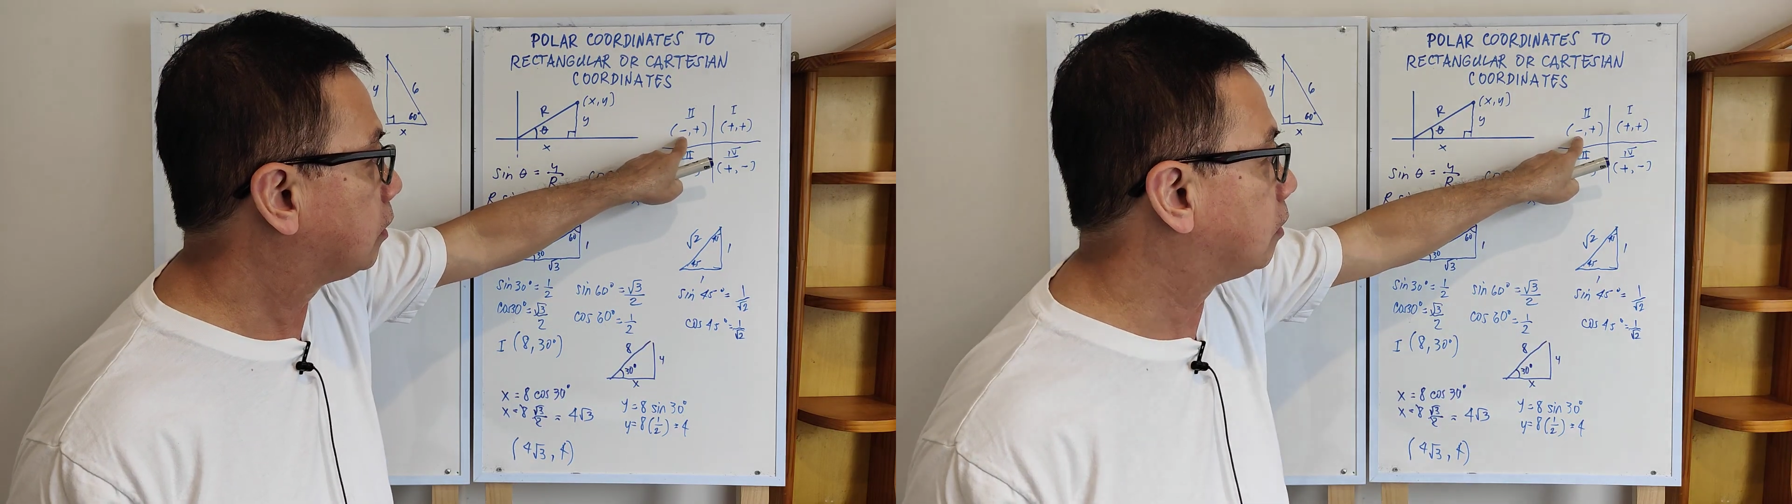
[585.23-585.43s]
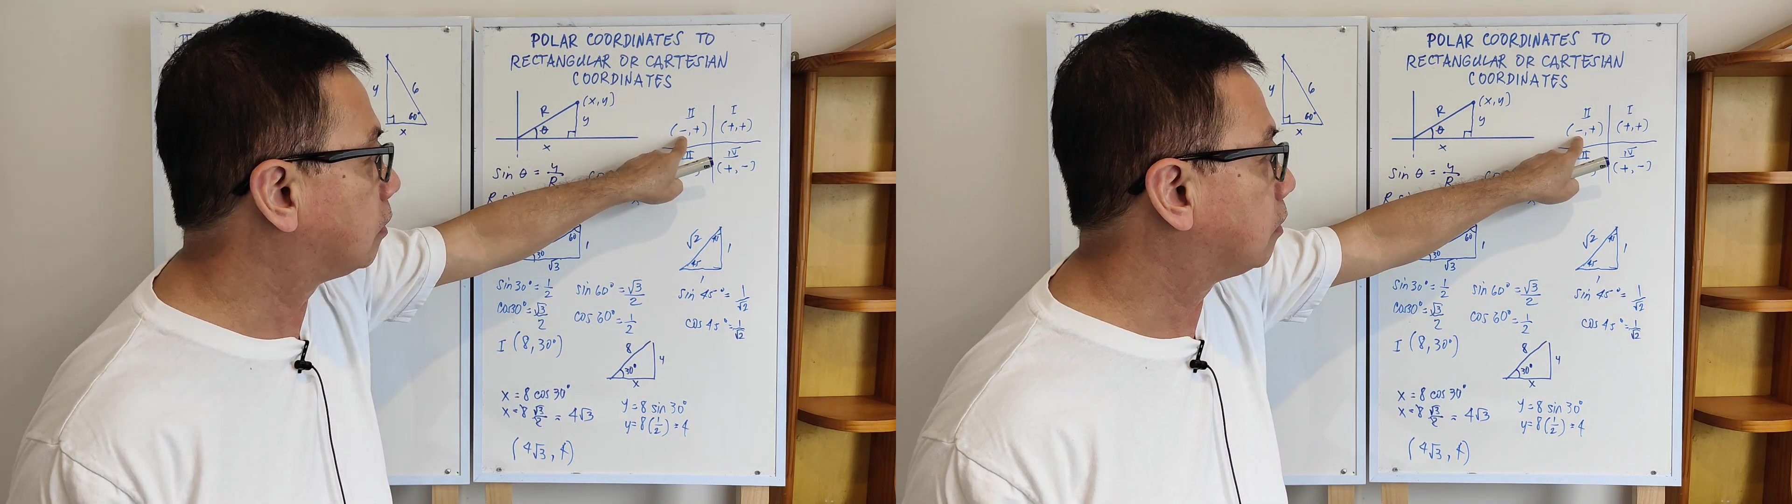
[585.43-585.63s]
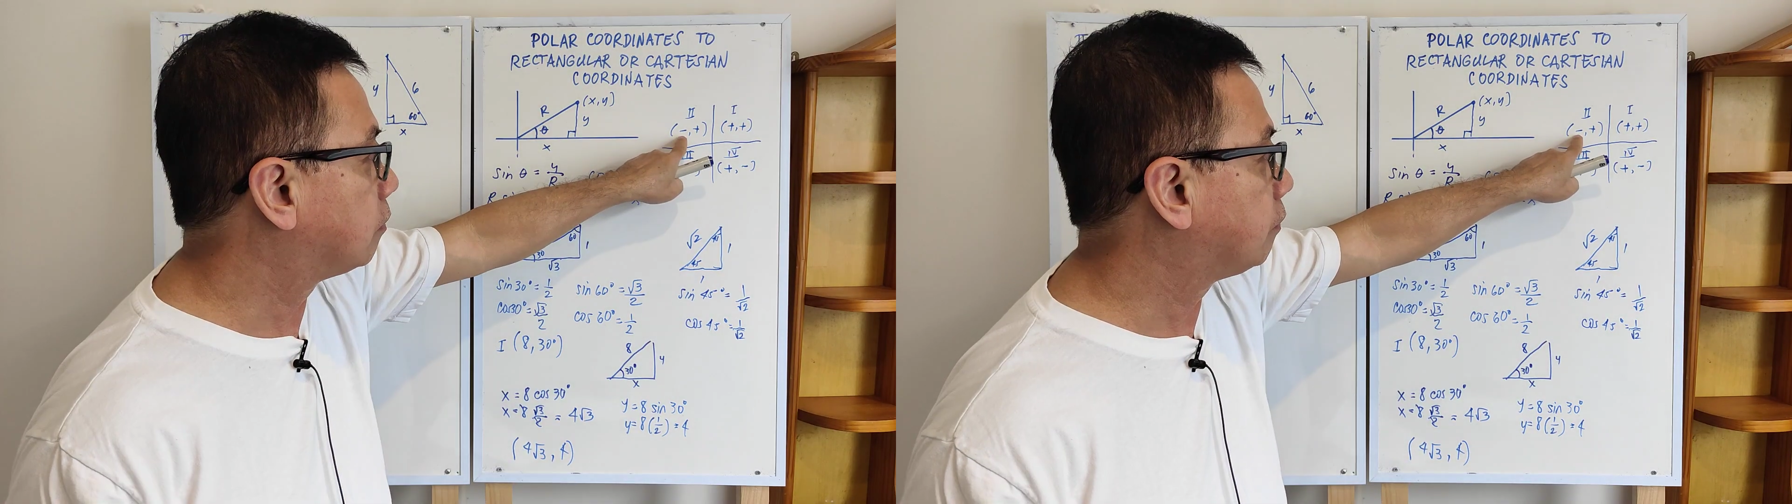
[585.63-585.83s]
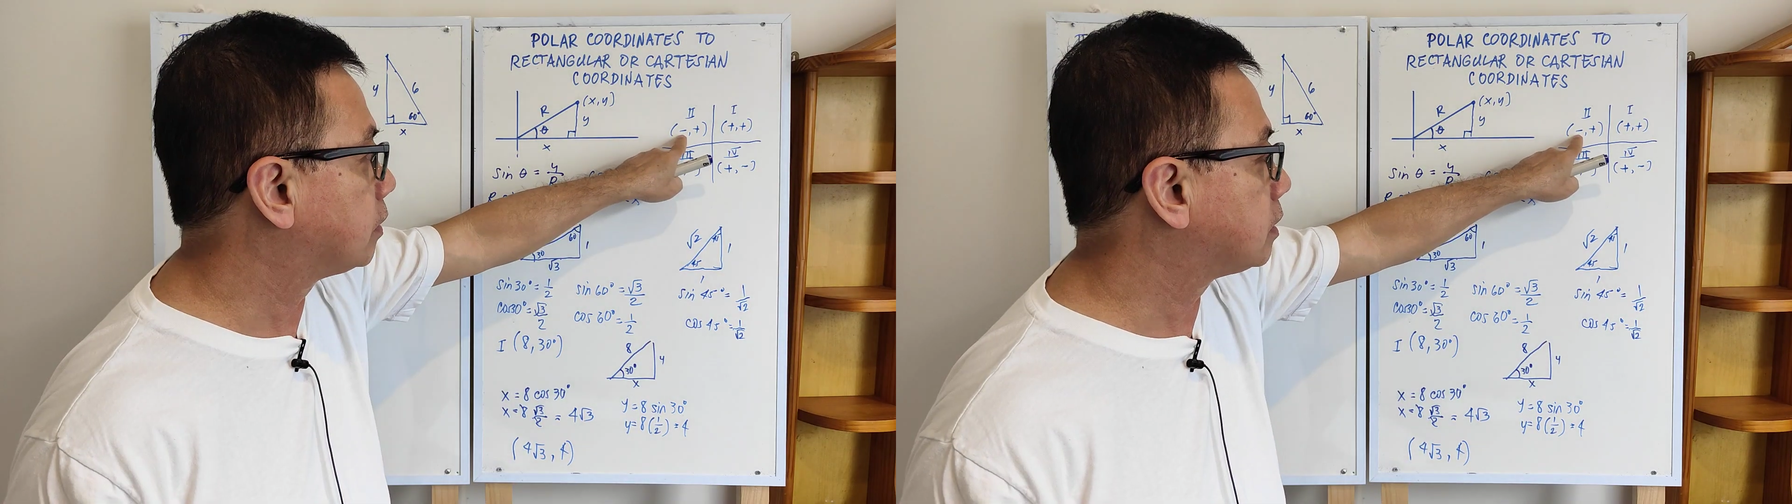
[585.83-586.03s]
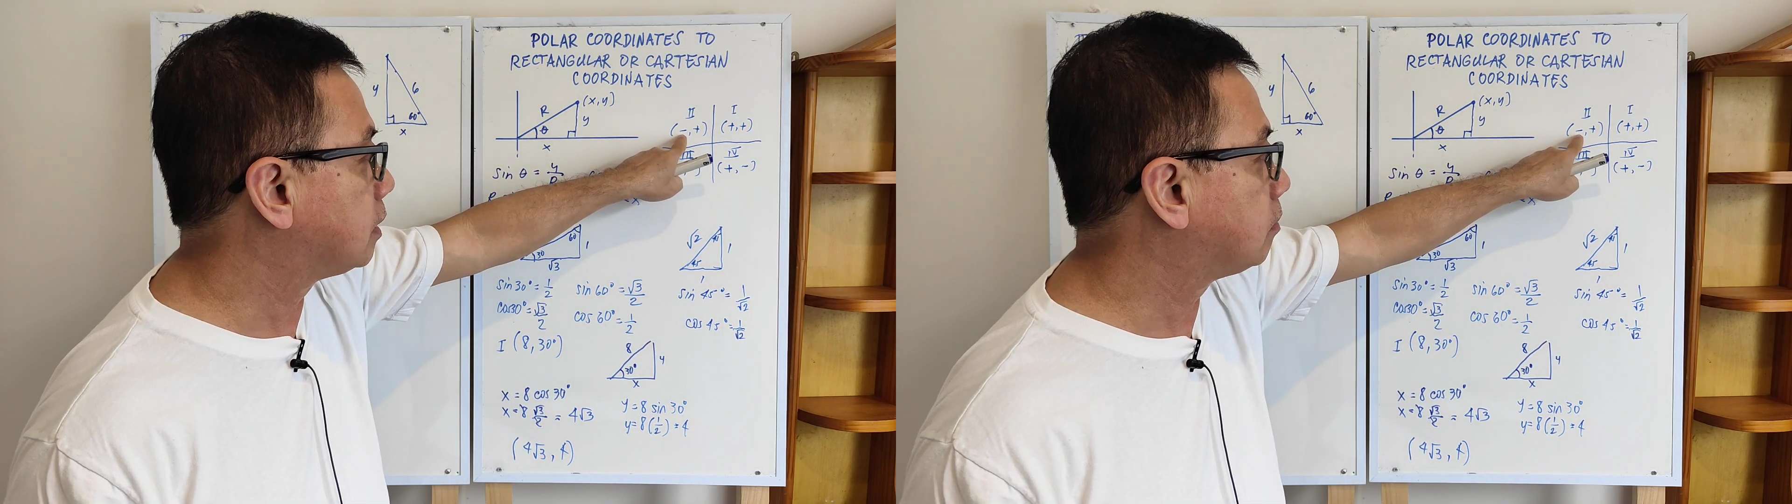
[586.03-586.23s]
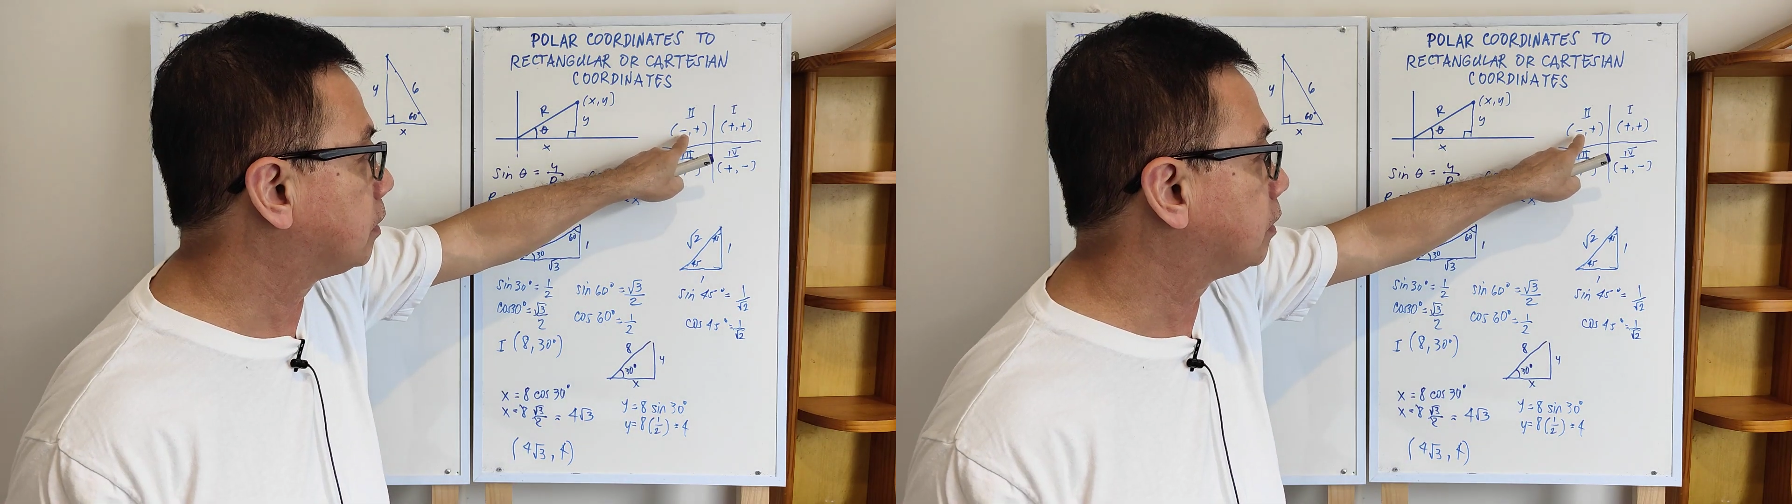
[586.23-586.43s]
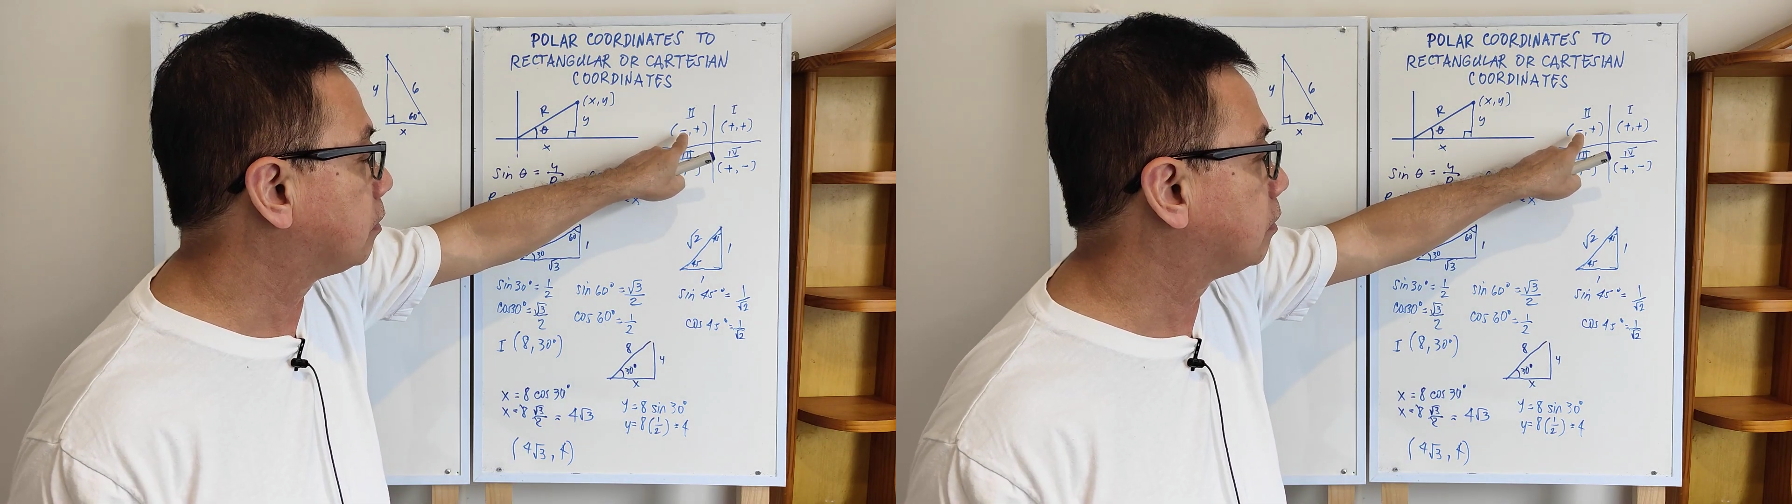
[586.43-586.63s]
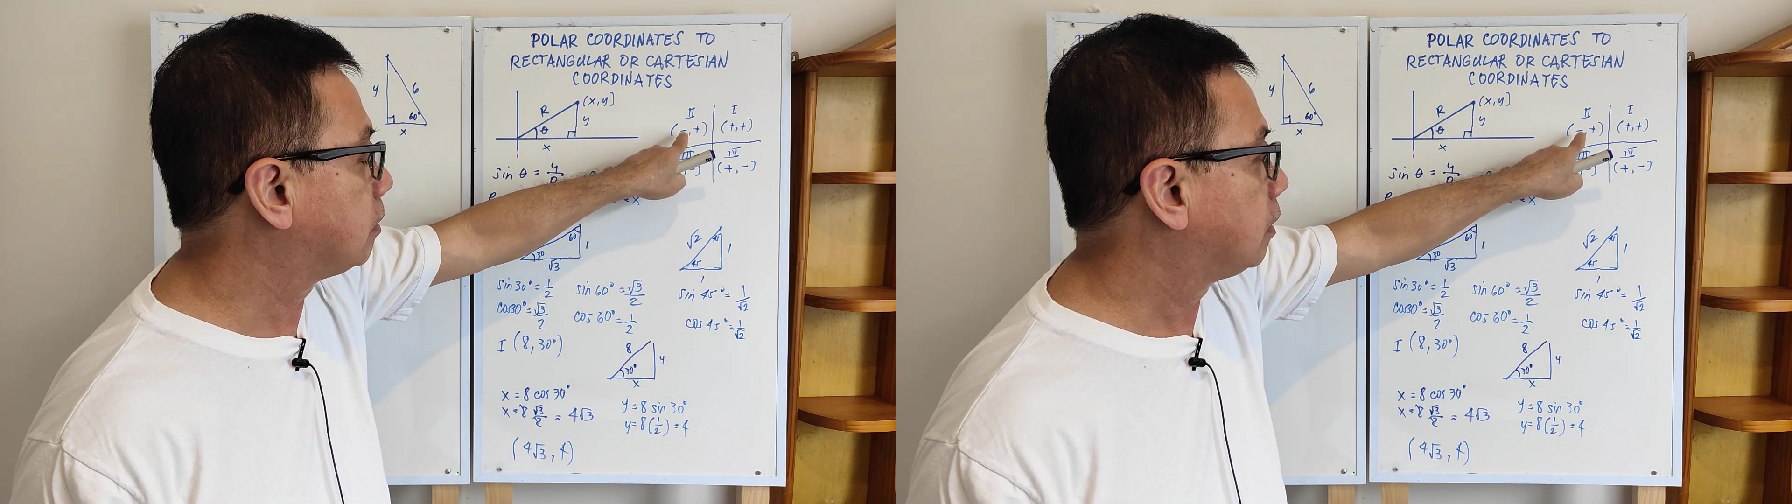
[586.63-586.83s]
your first number,
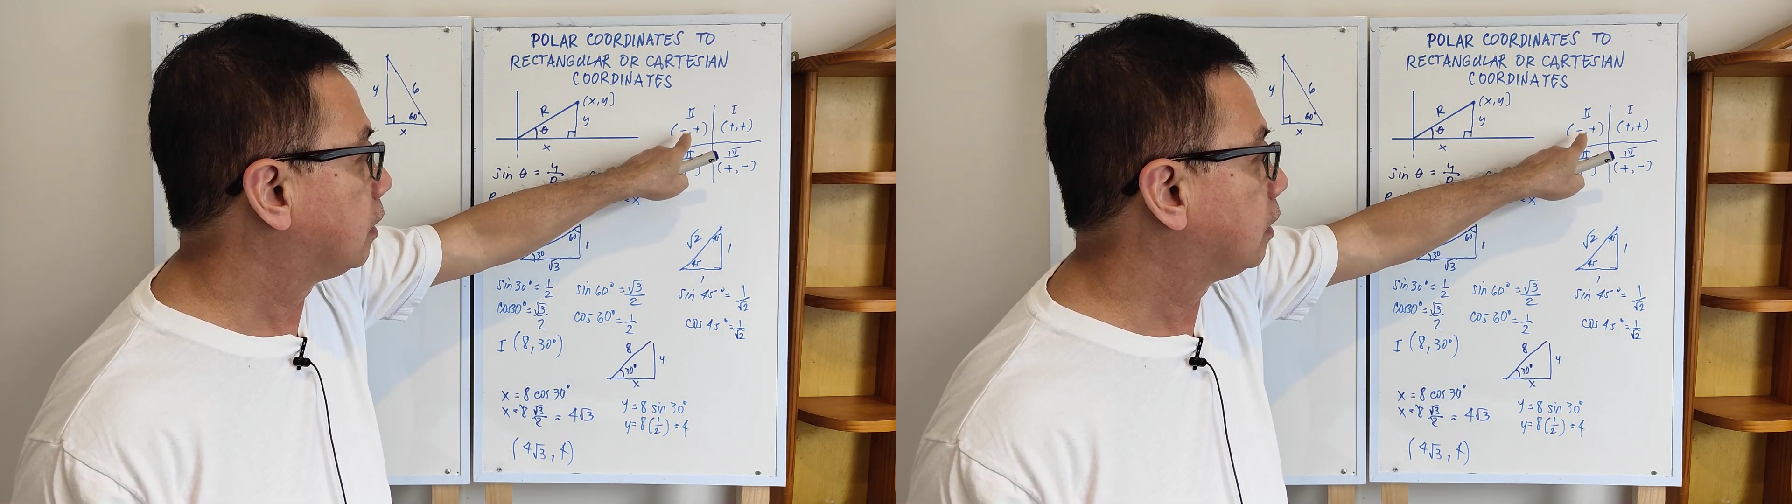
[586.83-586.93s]
your